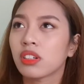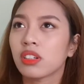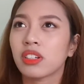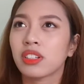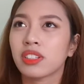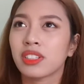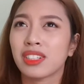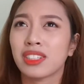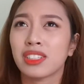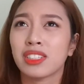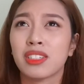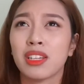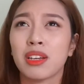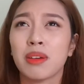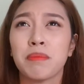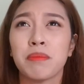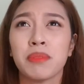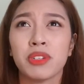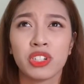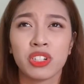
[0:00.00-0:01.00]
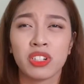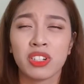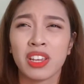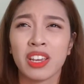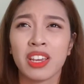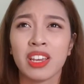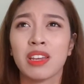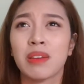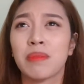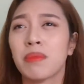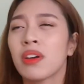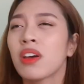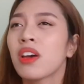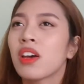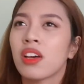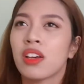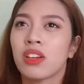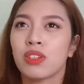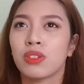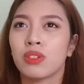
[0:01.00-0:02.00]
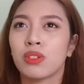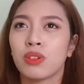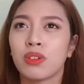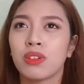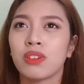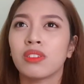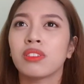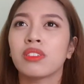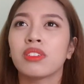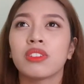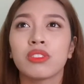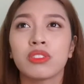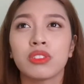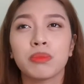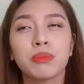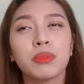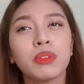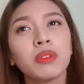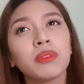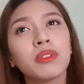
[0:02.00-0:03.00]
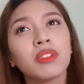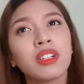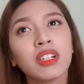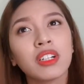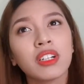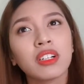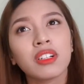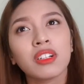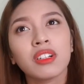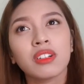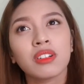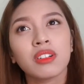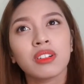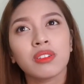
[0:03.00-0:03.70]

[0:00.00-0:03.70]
I guess, a mission game. So there's a boomerang